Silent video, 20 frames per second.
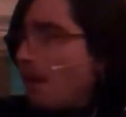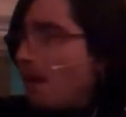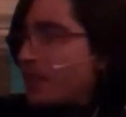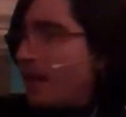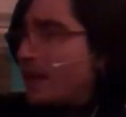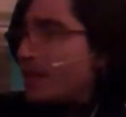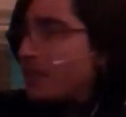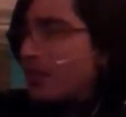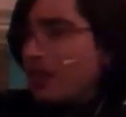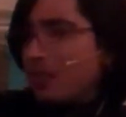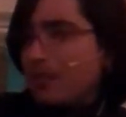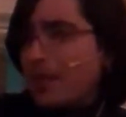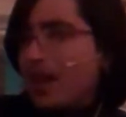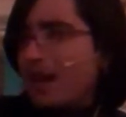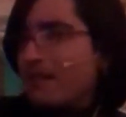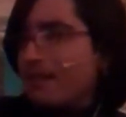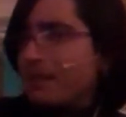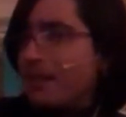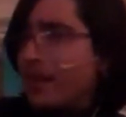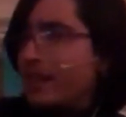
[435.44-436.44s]
It's all
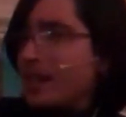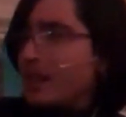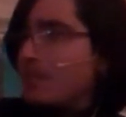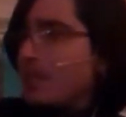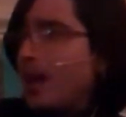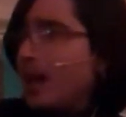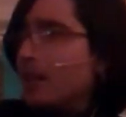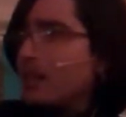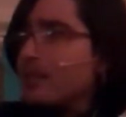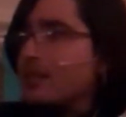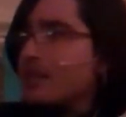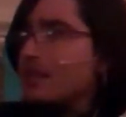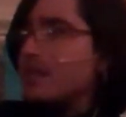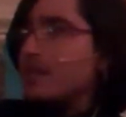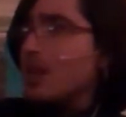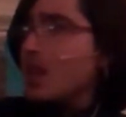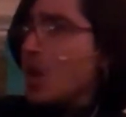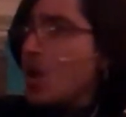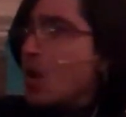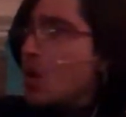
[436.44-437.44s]
about finding balance.
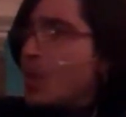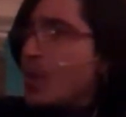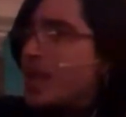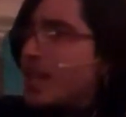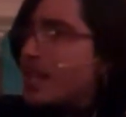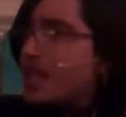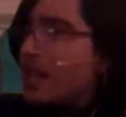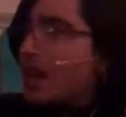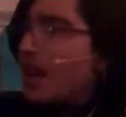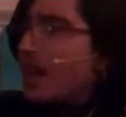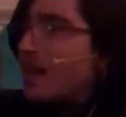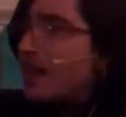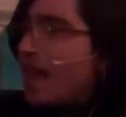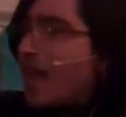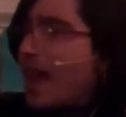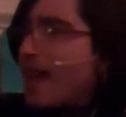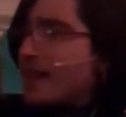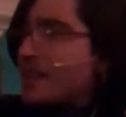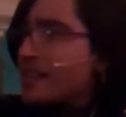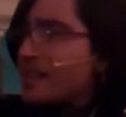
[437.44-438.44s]
We cannot
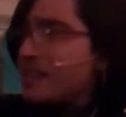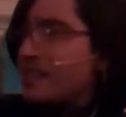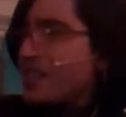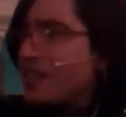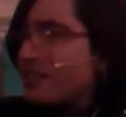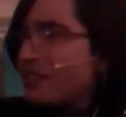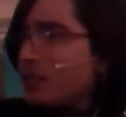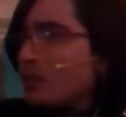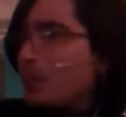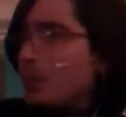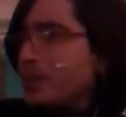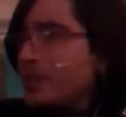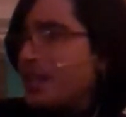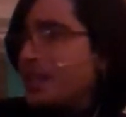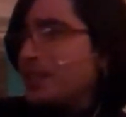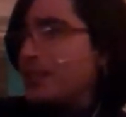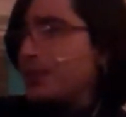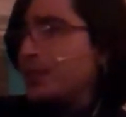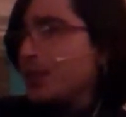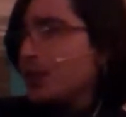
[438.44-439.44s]
access our full
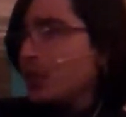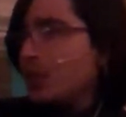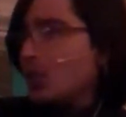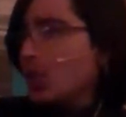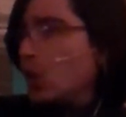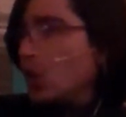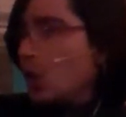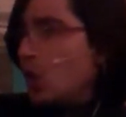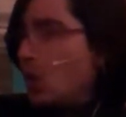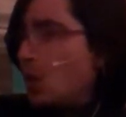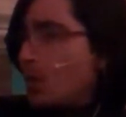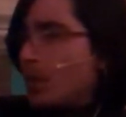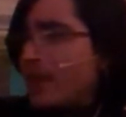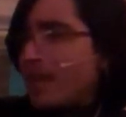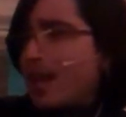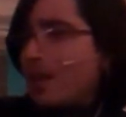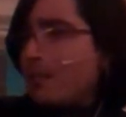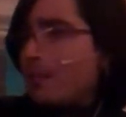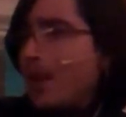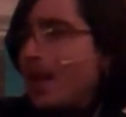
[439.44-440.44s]
potential
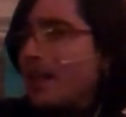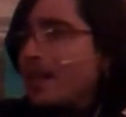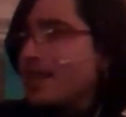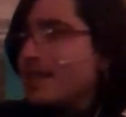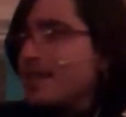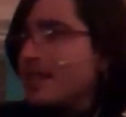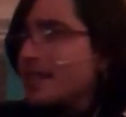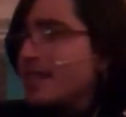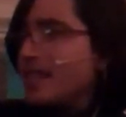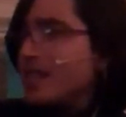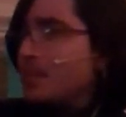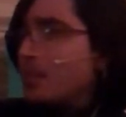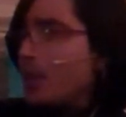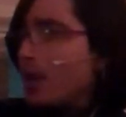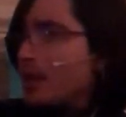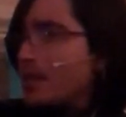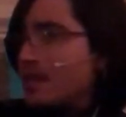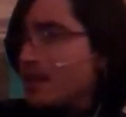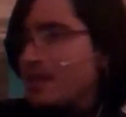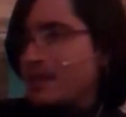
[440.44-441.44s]
without balancing these
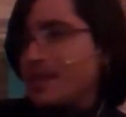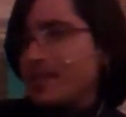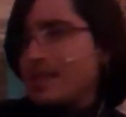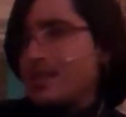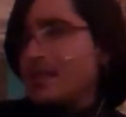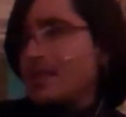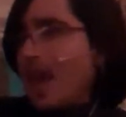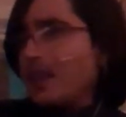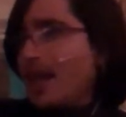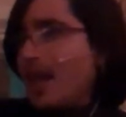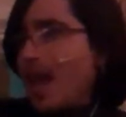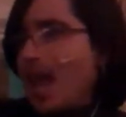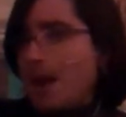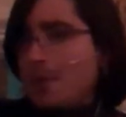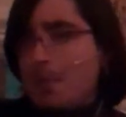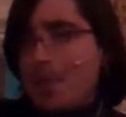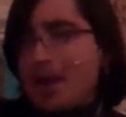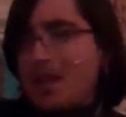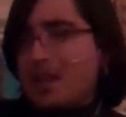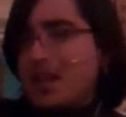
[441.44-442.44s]
processes
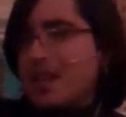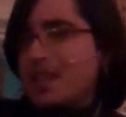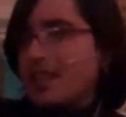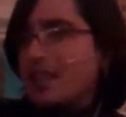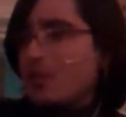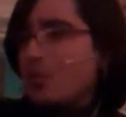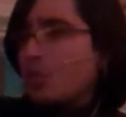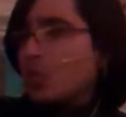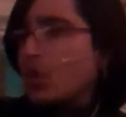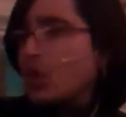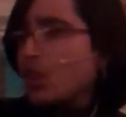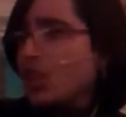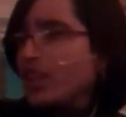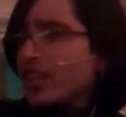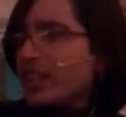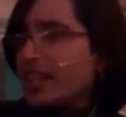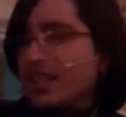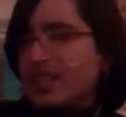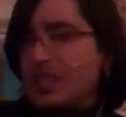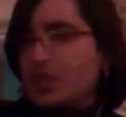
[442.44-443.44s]
and making them
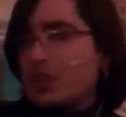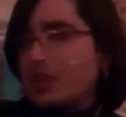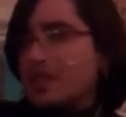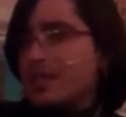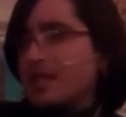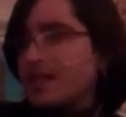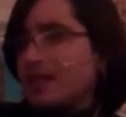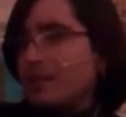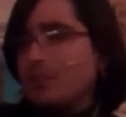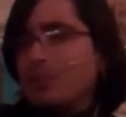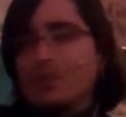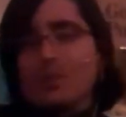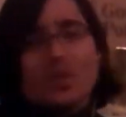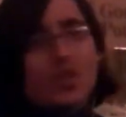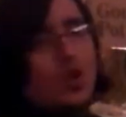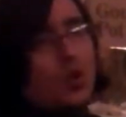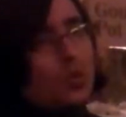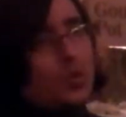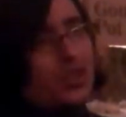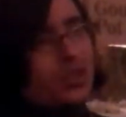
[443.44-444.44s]
work in unison
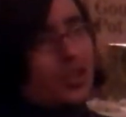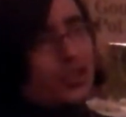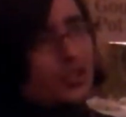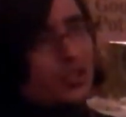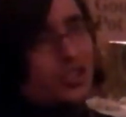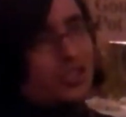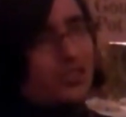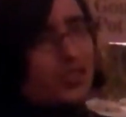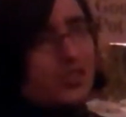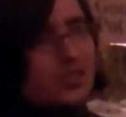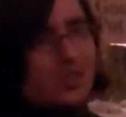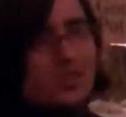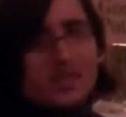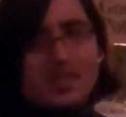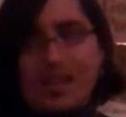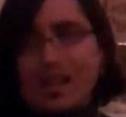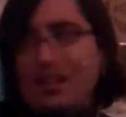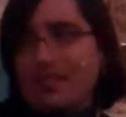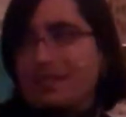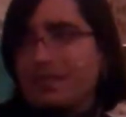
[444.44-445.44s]
with our universal
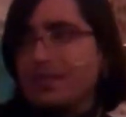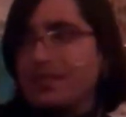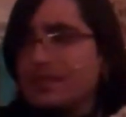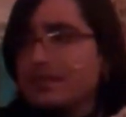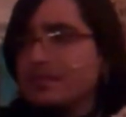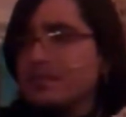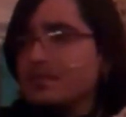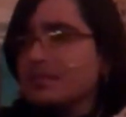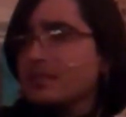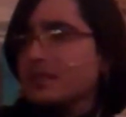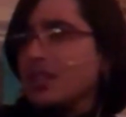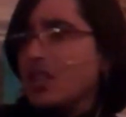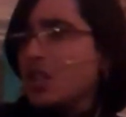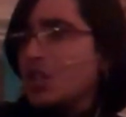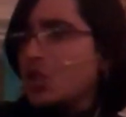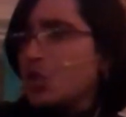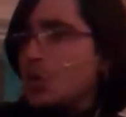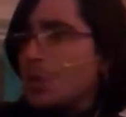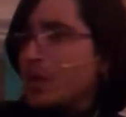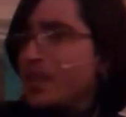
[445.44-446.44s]
self
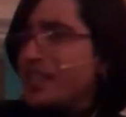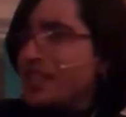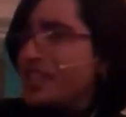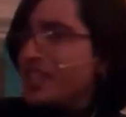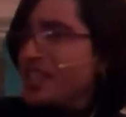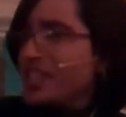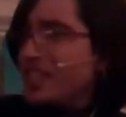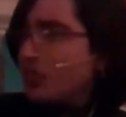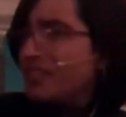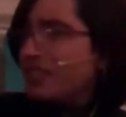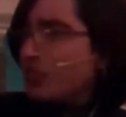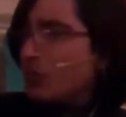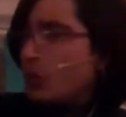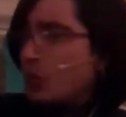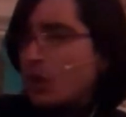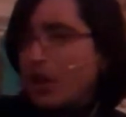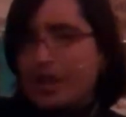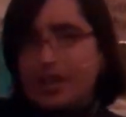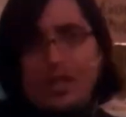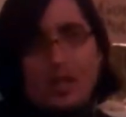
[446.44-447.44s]
to achieve
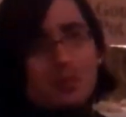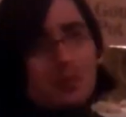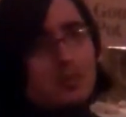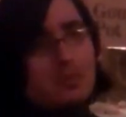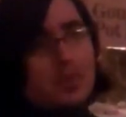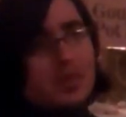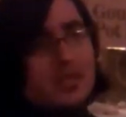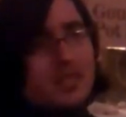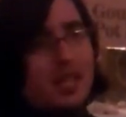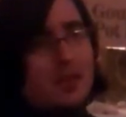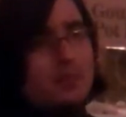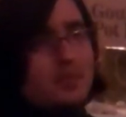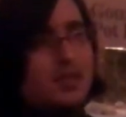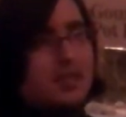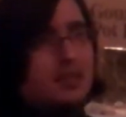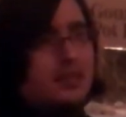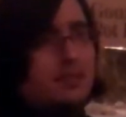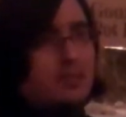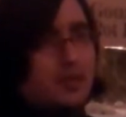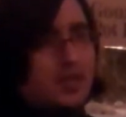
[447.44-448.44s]
what our human
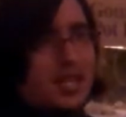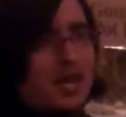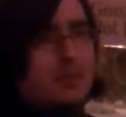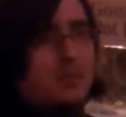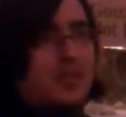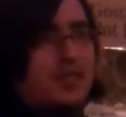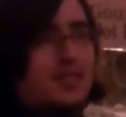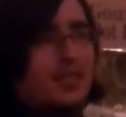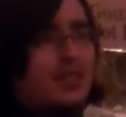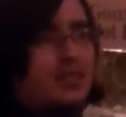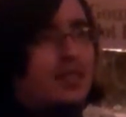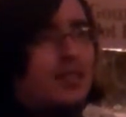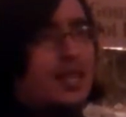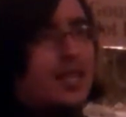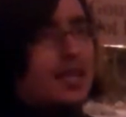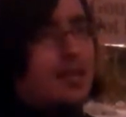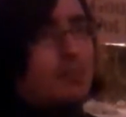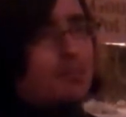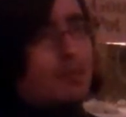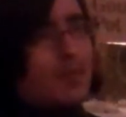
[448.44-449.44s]
perception
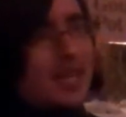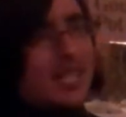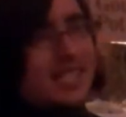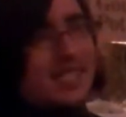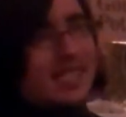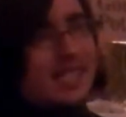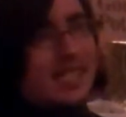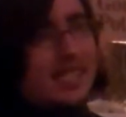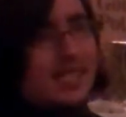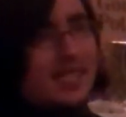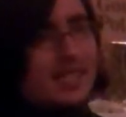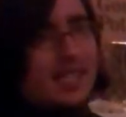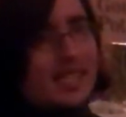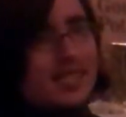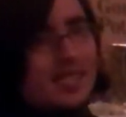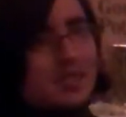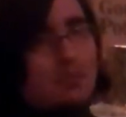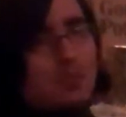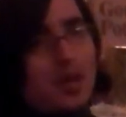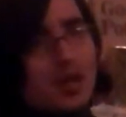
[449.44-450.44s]
may see
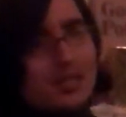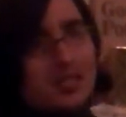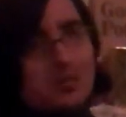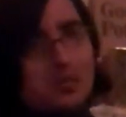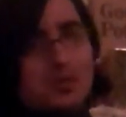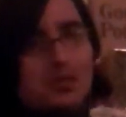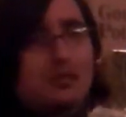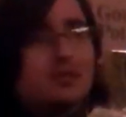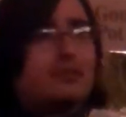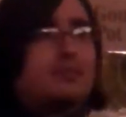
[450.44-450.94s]
as impossible.